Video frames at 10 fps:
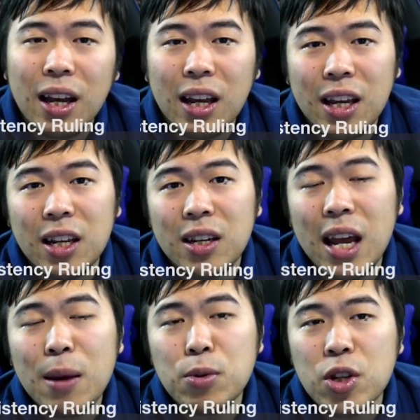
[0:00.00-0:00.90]
a
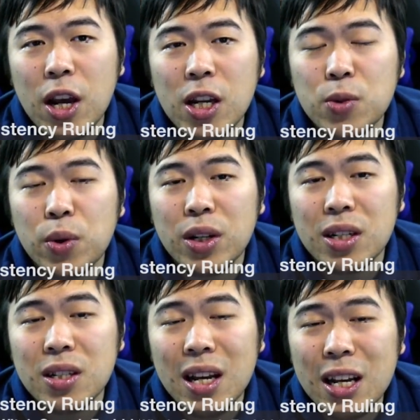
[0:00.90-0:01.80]
name change where it
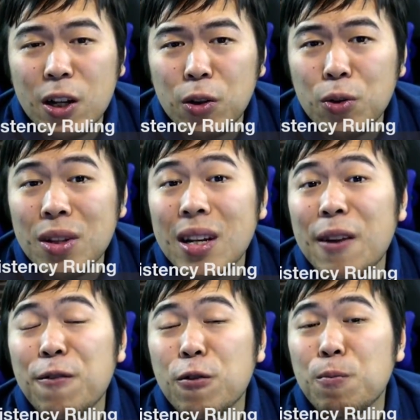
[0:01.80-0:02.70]
does not include the
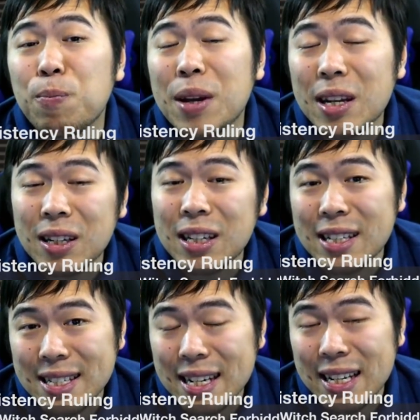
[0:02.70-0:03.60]
name Forbidden
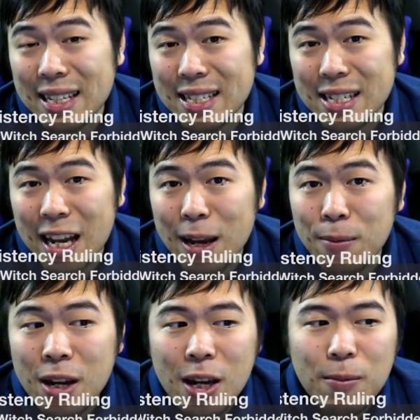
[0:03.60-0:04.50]
in its name,
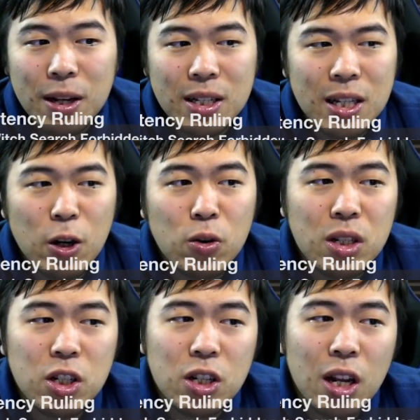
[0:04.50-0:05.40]
because the
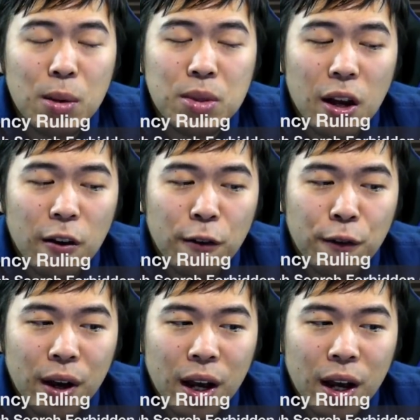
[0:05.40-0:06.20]
OCG names of